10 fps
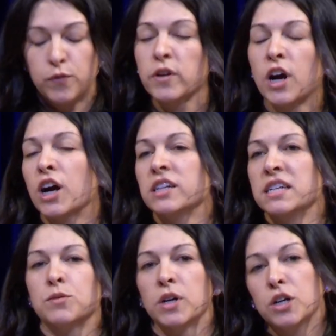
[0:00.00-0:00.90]
the hard
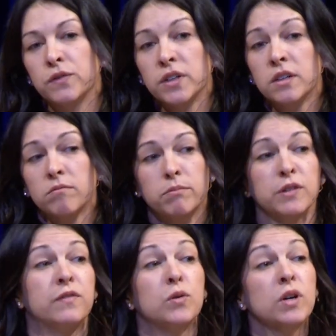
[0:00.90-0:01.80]
days were over,
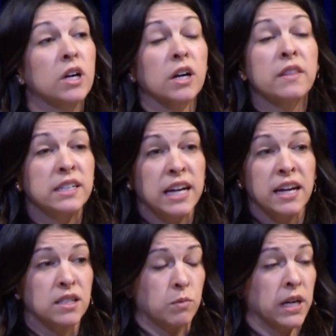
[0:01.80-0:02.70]
before the
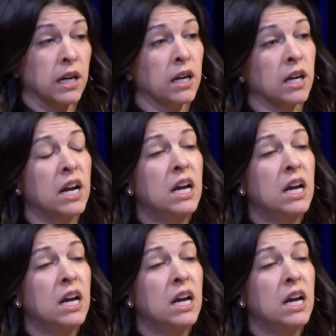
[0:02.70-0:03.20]
days where